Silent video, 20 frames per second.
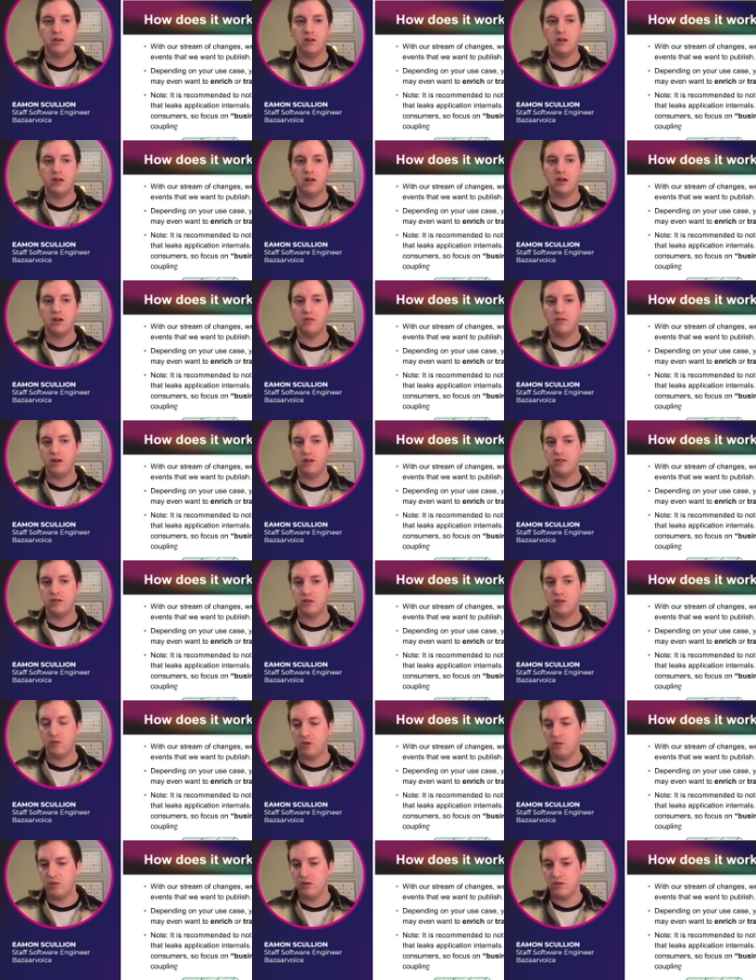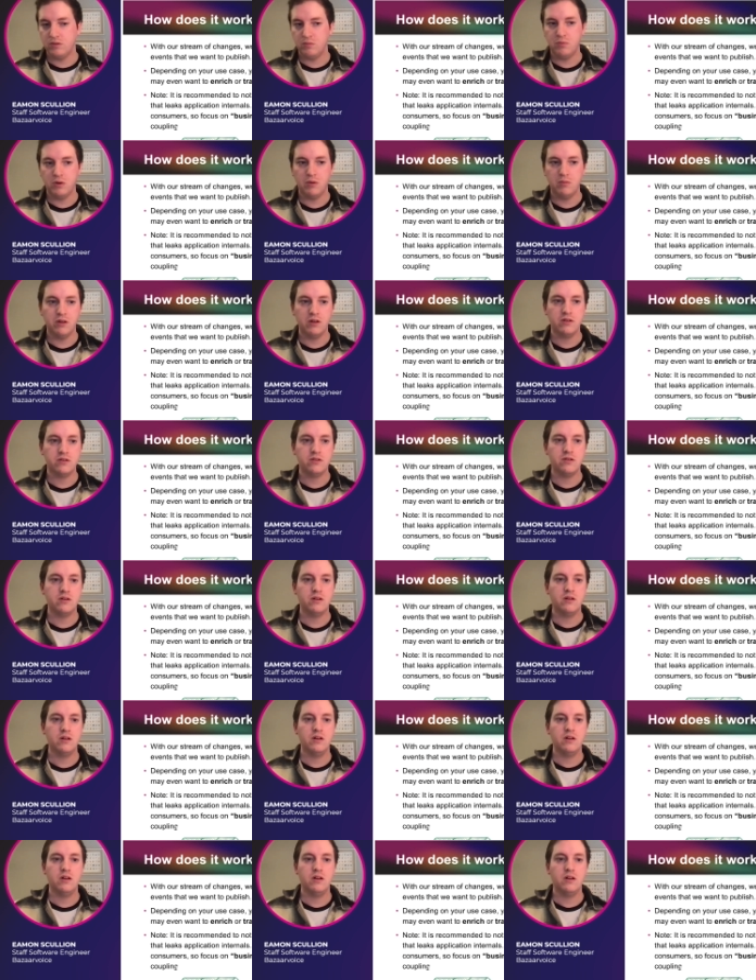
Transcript: the events that we want to publish.